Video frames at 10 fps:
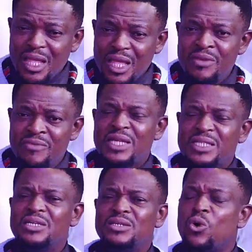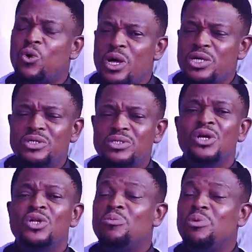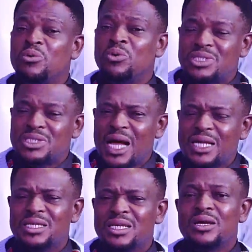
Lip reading: invited or questioned. Nobody was sacked.